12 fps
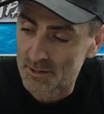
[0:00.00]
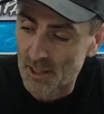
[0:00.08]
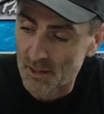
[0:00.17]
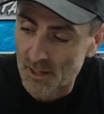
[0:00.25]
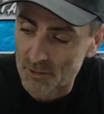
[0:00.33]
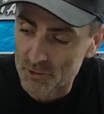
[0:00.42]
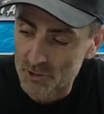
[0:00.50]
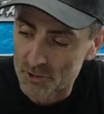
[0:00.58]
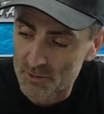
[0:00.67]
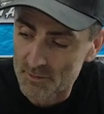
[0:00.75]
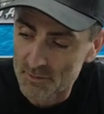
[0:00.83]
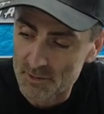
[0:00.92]
so I'll
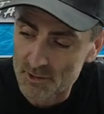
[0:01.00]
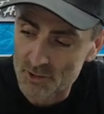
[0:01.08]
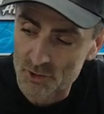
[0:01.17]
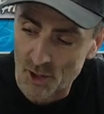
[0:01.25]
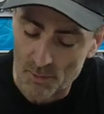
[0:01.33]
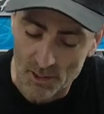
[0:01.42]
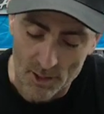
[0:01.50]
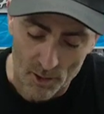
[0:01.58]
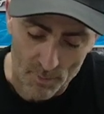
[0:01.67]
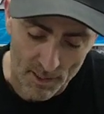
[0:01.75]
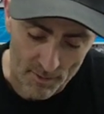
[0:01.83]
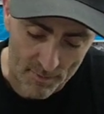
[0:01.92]
just drop a
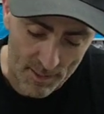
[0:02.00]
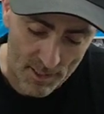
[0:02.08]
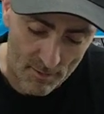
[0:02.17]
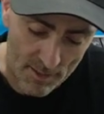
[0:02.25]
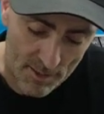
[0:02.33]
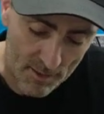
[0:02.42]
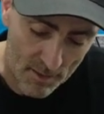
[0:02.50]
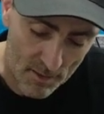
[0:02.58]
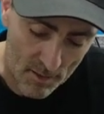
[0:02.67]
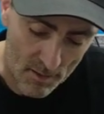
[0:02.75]
little bit of thinner in,